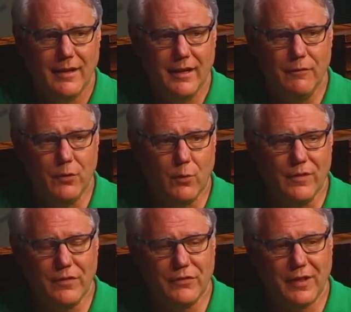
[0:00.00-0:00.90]
if you were
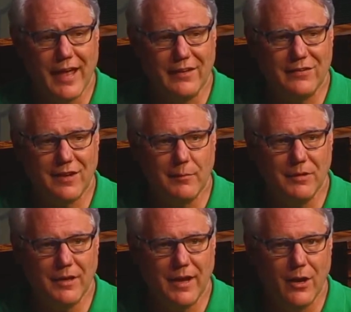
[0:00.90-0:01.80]
with us last time, you
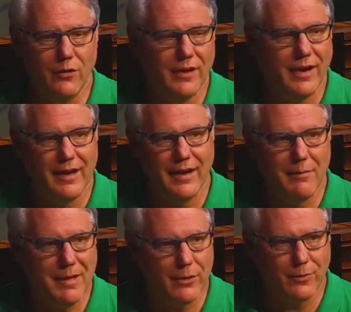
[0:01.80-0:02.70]
know that I, I
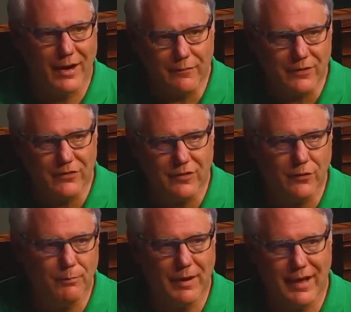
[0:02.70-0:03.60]
made a reference to
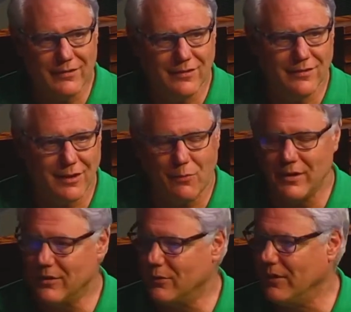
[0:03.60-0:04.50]
this passage, and I
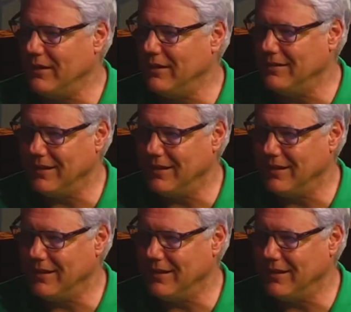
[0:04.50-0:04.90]
wanted to read it uh,